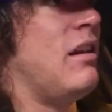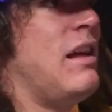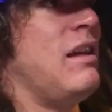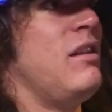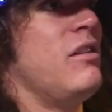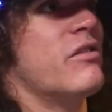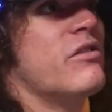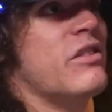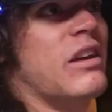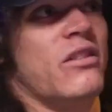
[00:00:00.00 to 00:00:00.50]
it
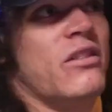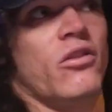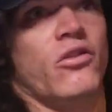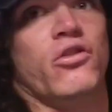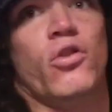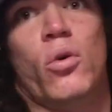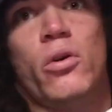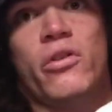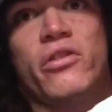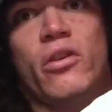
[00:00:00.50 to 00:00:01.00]
looks like their
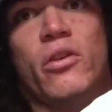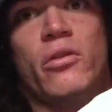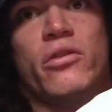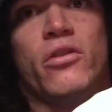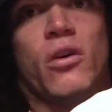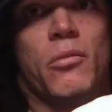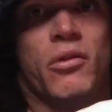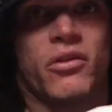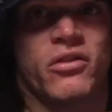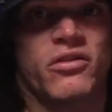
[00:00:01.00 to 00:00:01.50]
torso is
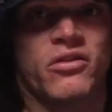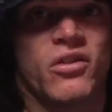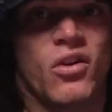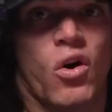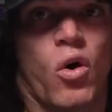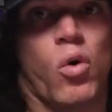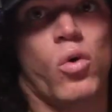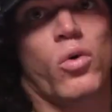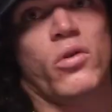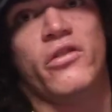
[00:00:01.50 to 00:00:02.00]
almost
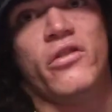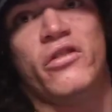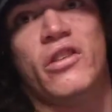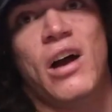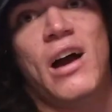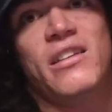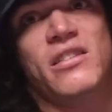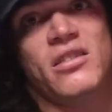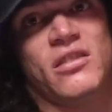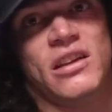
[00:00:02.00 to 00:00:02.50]

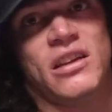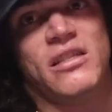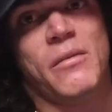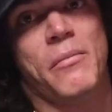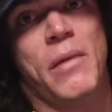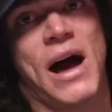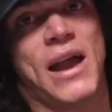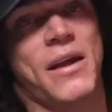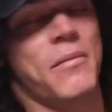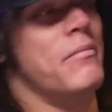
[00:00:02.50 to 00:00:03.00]
horizontal at the
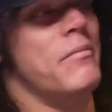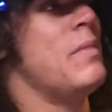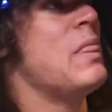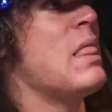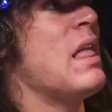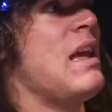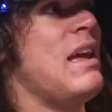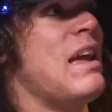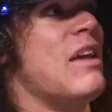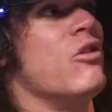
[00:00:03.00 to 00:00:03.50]
bottom
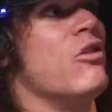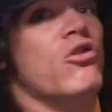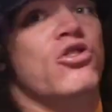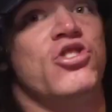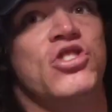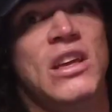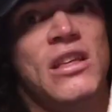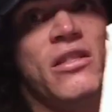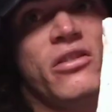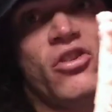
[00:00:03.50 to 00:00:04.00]
and their
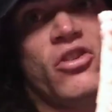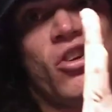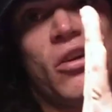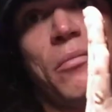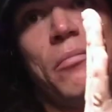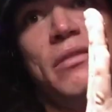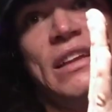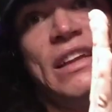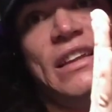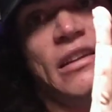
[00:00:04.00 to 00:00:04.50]
shins are
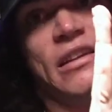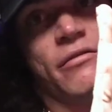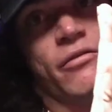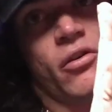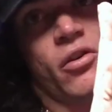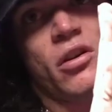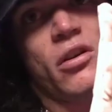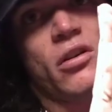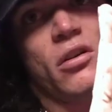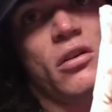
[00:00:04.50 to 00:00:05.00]
completely
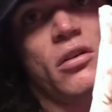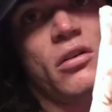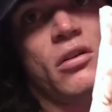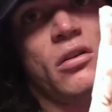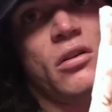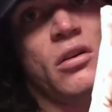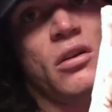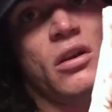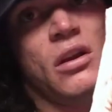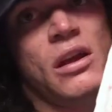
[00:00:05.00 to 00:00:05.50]
vertical.
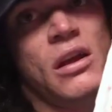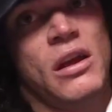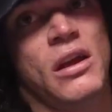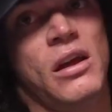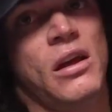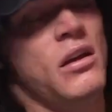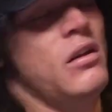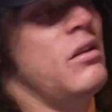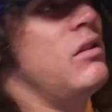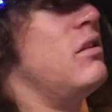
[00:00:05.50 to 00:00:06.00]

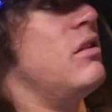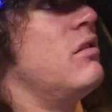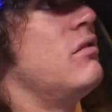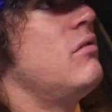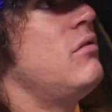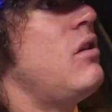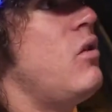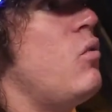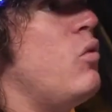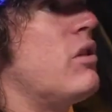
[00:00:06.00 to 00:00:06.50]

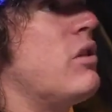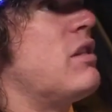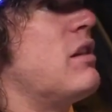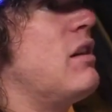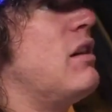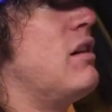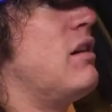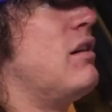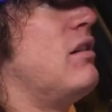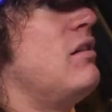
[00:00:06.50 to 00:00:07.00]
With
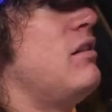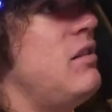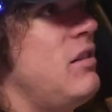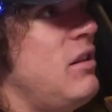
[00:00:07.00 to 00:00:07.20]
a